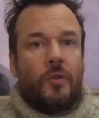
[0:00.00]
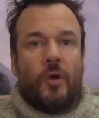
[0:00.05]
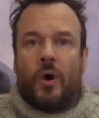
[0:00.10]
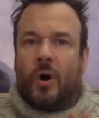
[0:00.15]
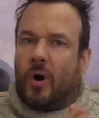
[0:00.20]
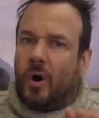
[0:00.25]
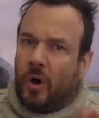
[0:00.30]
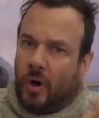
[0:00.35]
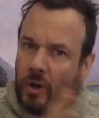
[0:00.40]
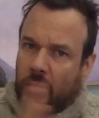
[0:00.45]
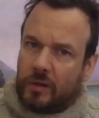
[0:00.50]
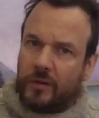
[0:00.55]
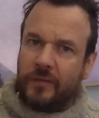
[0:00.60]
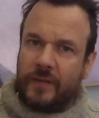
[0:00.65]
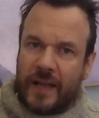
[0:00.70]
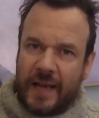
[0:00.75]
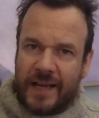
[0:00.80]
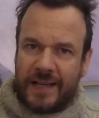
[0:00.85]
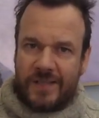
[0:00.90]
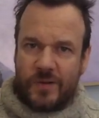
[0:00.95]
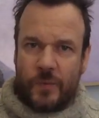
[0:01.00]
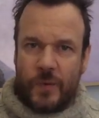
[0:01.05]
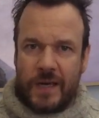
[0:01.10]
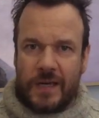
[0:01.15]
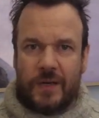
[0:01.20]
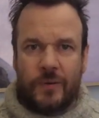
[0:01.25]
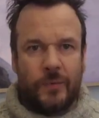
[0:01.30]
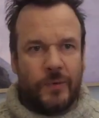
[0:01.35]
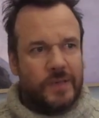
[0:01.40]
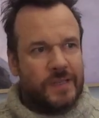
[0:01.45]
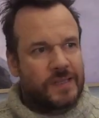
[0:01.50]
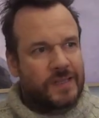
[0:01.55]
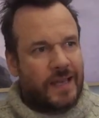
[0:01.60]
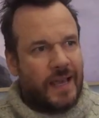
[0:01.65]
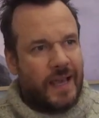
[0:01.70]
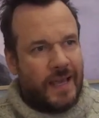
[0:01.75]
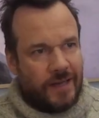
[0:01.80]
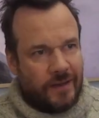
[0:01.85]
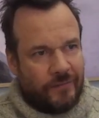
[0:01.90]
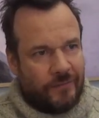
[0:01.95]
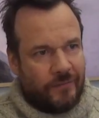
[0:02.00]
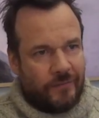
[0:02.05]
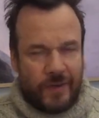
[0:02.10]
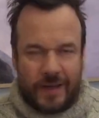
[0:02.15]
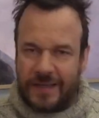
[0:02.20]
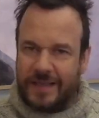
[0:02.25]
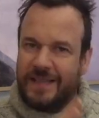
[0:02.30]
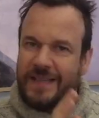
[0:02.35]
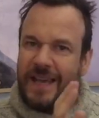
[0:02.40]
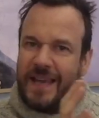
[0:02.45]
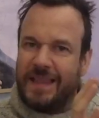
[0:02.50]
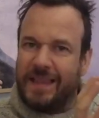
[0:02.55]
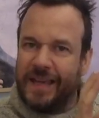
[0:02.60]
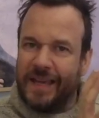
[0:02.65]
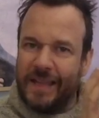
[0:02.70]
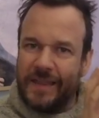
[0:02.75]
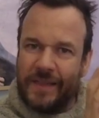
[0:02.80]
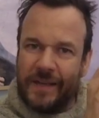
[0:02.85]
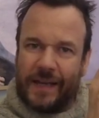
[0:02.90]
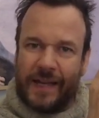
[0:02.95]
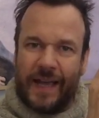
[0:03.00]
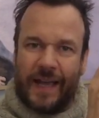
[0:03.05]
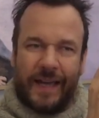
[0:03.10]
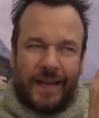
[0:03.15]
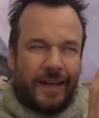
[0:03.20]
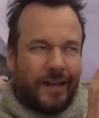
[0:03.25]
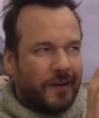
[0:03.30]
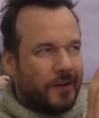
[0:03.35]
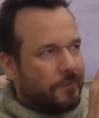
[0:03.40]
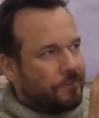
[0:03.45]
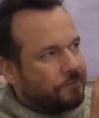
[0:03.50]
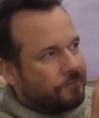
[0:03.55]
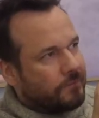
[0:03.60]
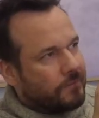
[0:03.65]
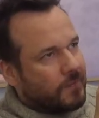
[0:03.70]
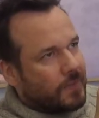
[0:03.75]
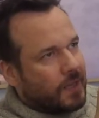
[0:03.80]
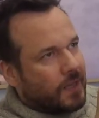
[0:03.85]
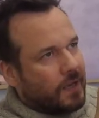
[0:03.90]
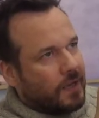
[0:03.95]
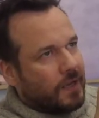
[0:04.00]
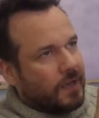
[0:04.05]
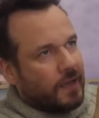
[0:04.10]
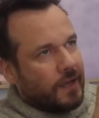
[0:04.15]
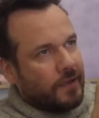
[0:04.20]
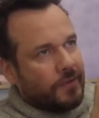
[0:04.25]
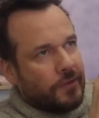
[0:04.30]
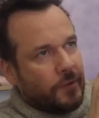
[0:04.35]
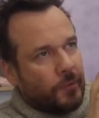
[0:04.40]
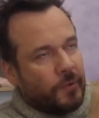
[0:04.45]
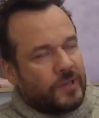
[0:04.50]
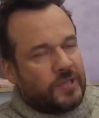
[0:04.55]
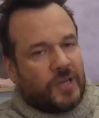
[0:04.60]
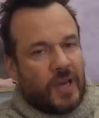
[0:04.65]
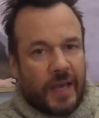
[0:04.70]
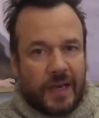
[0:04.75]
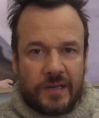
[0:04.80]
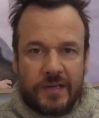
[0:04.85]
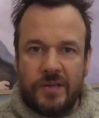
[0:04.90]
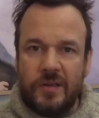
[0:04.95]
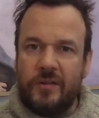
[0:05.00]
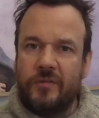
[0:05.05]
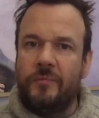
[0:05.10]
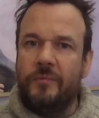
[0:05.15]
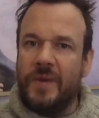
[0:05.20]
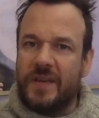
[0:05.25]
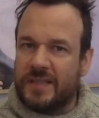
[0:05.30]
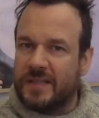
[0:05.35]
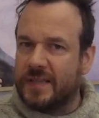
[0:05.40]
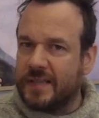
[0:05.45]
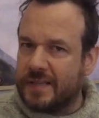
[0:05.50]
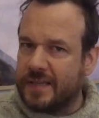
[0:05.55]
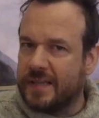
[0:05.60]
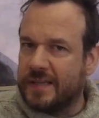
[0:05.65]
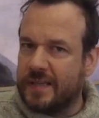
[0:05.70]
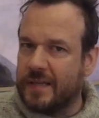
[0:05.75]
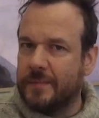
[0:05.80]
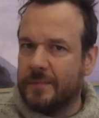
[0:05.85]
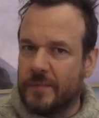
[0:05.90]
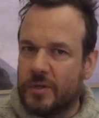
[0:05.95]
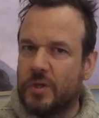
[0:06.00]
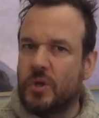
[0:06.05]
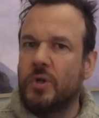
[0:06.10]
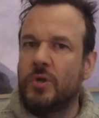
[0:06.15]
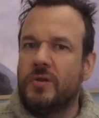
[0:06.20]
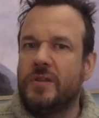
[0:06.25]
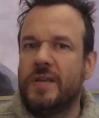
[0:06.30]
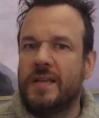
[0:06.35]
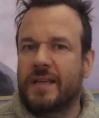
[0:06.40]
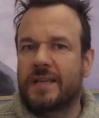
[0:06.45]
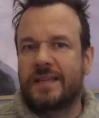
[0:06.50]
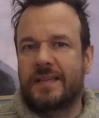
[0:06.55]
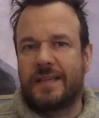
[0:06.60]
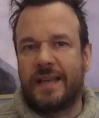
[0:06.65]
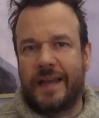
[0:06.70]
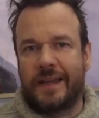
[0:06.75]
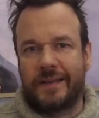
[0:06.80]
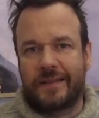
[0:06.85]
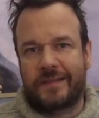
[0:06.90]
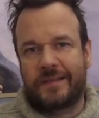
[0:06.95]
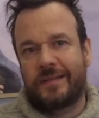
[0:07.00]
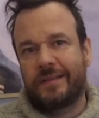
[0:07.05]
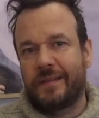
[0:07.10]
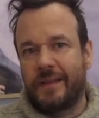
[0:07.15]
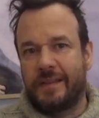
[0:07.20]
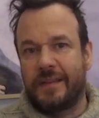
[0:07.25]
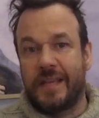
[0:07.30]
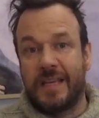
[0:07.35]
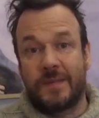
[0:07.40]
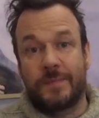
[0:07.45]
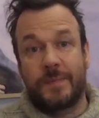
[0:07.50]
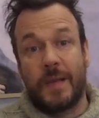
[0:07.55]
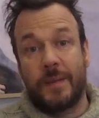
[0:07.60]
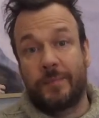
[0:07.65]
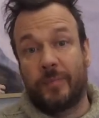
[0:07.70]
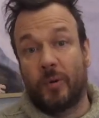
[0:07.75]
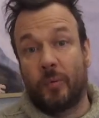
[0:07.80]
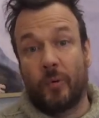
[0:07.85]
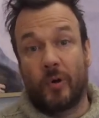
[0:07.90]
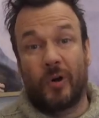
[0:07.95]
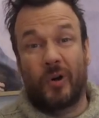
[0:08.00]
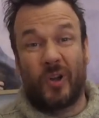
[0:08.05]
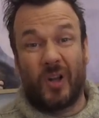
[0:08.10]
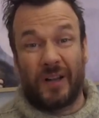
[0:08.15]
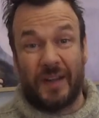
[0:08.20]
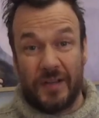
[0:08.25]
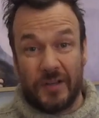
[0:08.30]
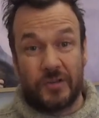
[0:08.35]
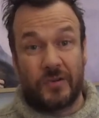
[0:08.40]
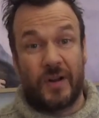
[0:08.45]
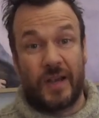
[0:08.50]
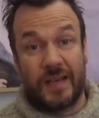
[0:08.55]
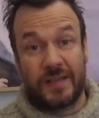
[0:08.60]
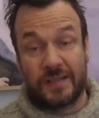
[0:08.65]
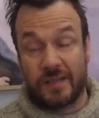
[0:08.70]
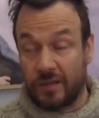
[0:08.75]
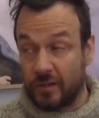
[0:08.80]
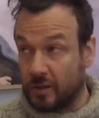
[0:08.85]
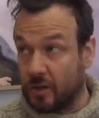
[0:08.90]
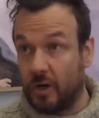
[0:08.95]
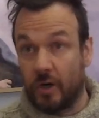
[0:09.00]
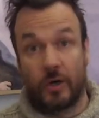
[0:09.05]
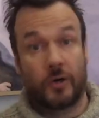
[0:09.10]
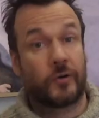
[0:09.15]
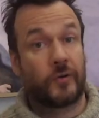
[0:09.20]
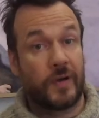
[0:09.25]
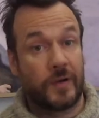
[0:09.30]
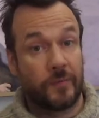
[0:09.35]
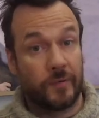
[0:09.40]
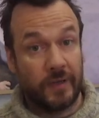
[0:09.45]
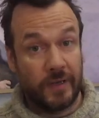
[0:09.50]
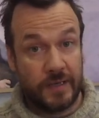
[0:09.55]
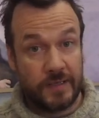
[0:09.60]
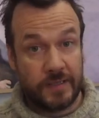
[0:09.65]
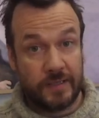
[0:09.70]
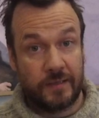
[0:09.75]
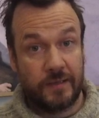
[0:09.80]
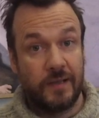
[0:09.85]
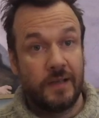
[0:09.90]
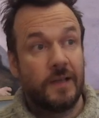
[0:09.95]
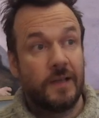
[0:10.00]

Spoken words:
all of last week was kind of, as I say, the kind of the rejection of mysticism to the extent that these people were all interested in concrete religion.